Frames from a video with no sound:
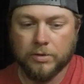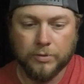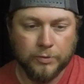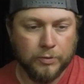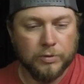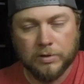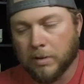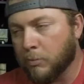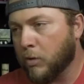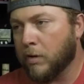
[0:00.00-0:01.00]
to
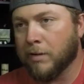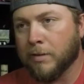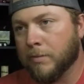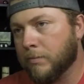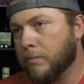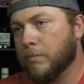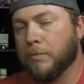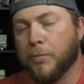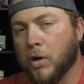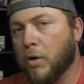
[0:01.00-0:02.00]
somewhere in the
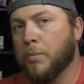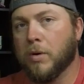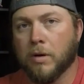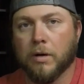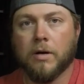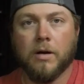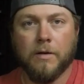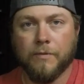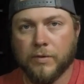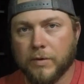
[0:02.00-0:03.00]
ballpark
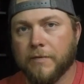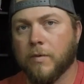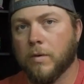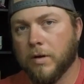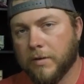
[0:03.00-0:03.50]
of 340,